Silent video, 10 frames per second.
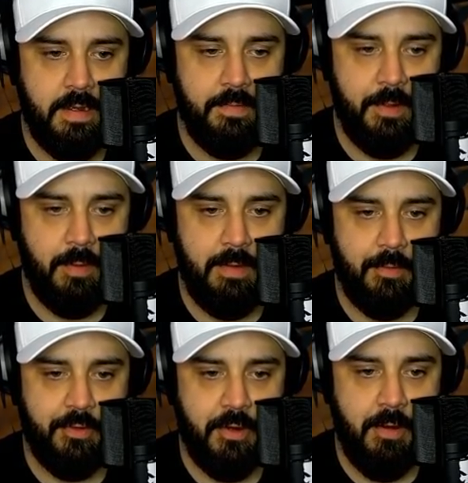if you ever
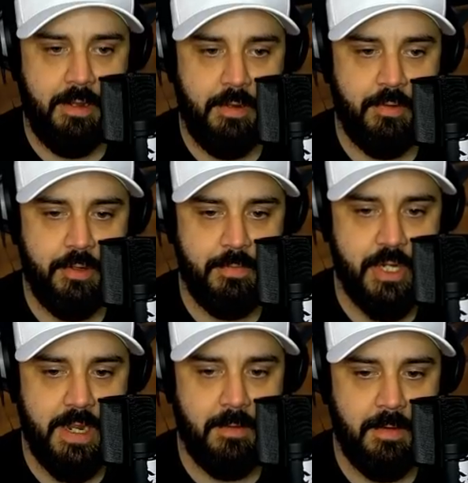start a YouTube
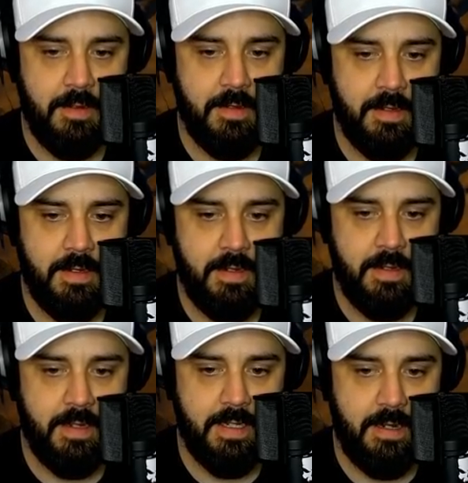channel
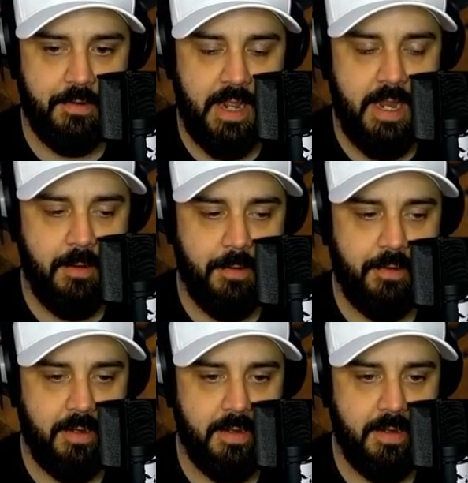and there's haters,